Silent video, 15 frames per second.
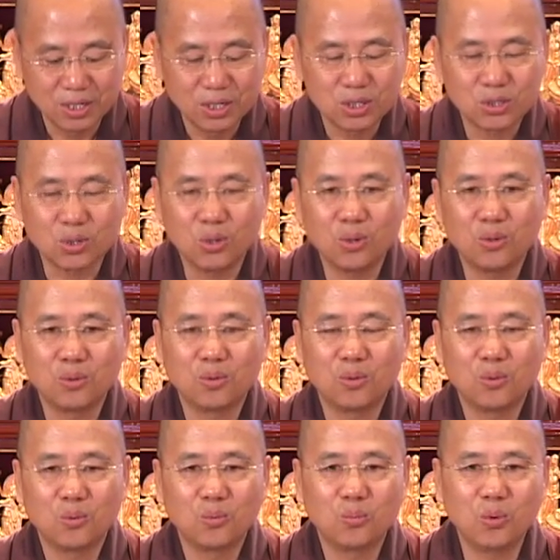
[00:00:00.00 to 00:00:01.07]

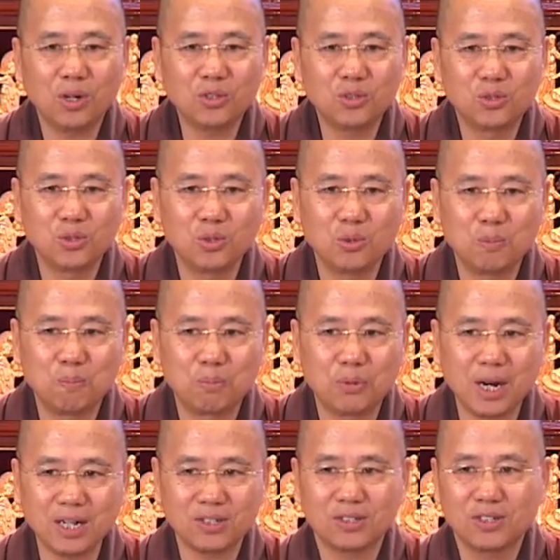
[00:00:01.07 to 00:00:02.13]
So, what do you
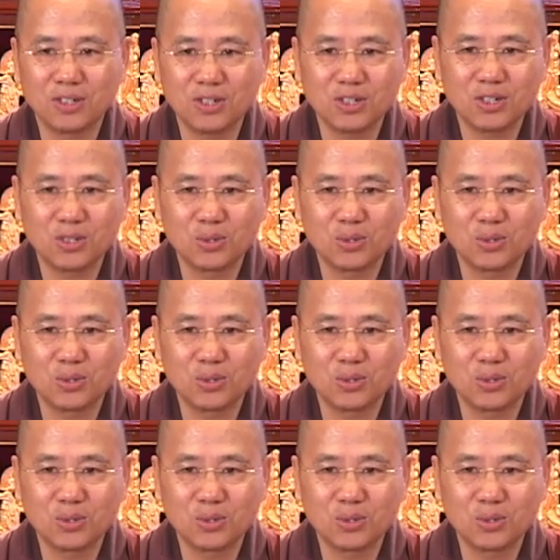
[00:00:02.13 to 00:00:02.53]
practice